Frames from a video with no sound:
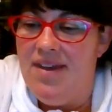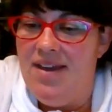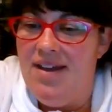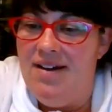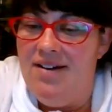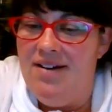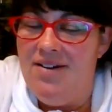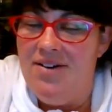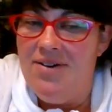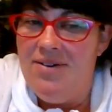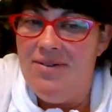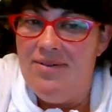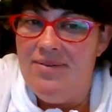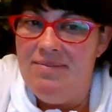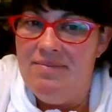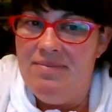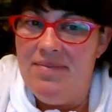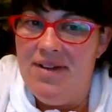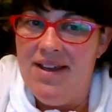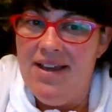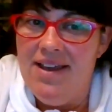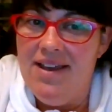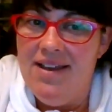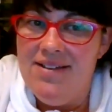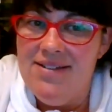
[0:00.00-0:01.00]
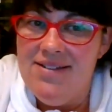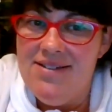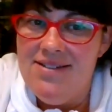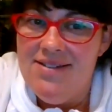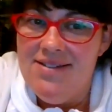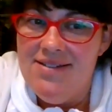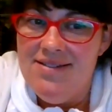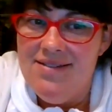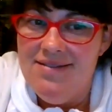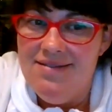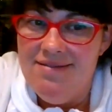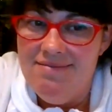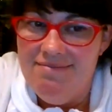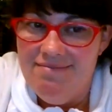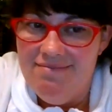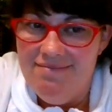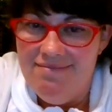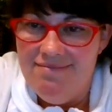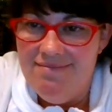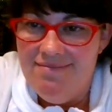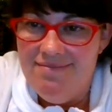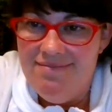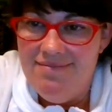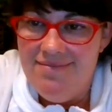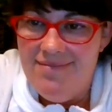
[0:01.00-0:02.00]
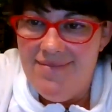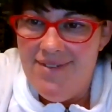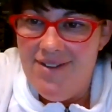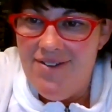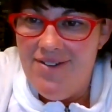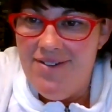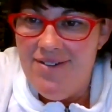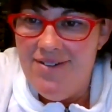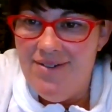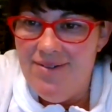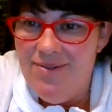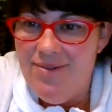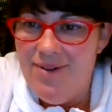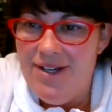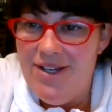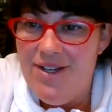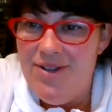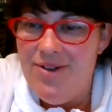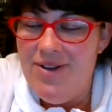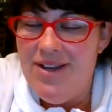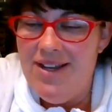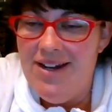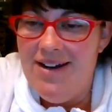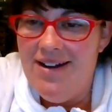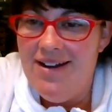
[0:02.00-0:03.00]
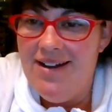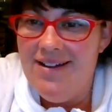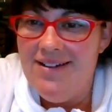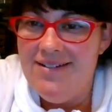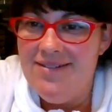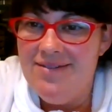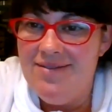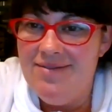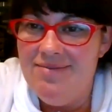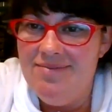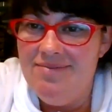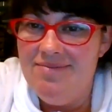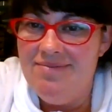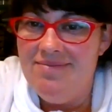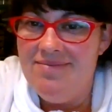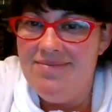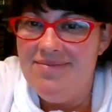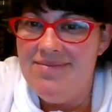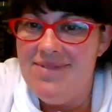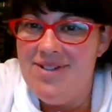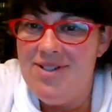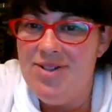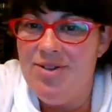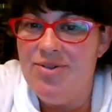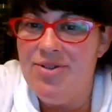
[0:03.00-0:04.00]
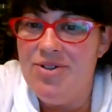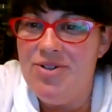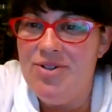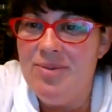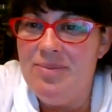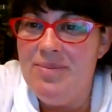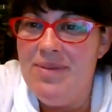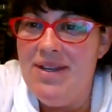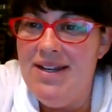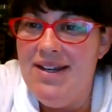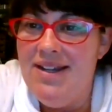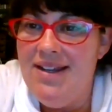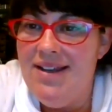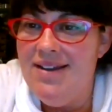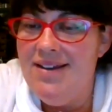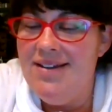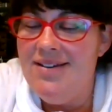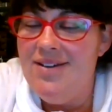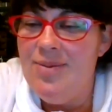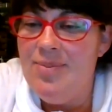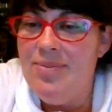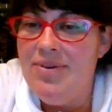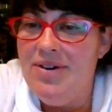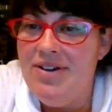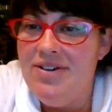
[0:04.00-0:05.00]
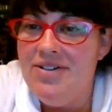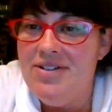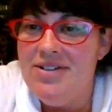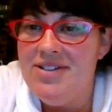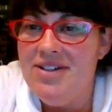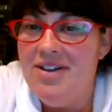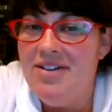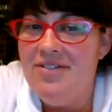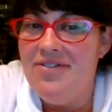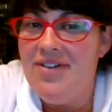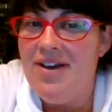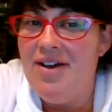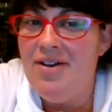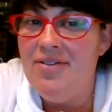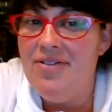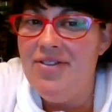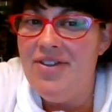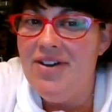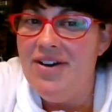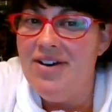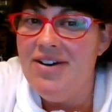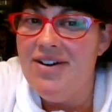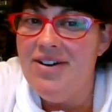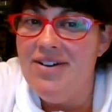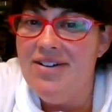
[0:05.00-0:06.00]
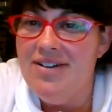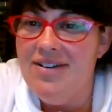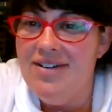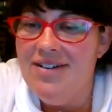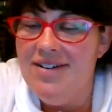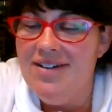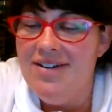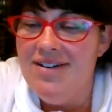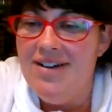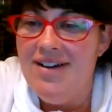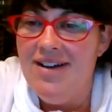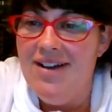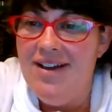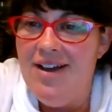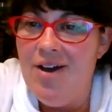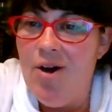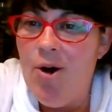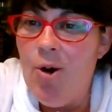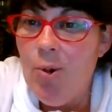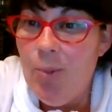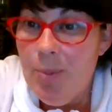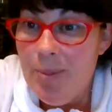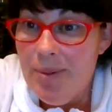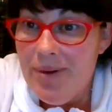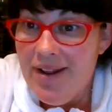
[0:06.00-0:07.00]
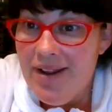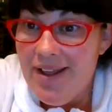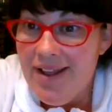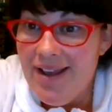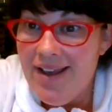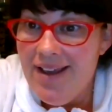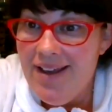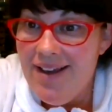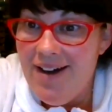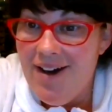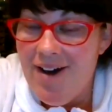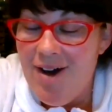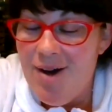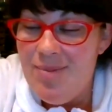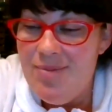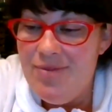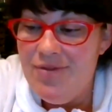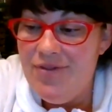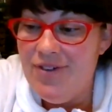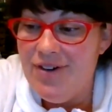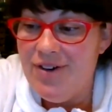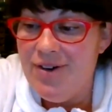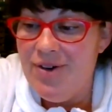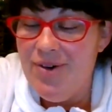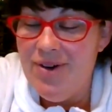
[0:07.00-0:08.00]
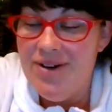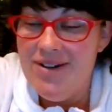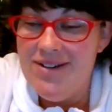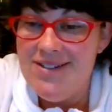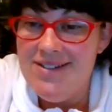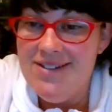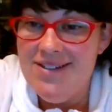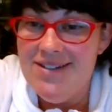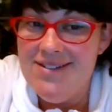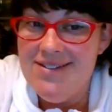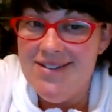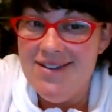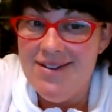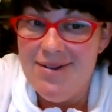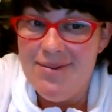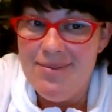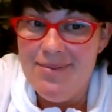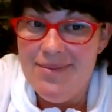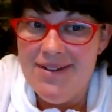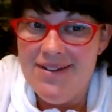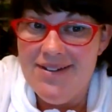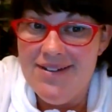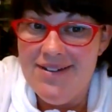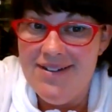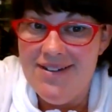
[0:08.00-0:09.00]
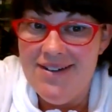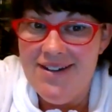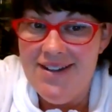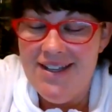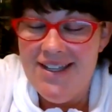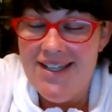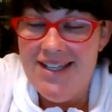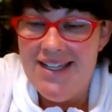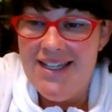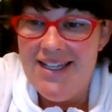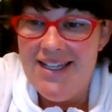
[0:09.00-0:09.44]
I don't know. I guess when you get on social media and you put yourself out there, you're opening up for criticism, and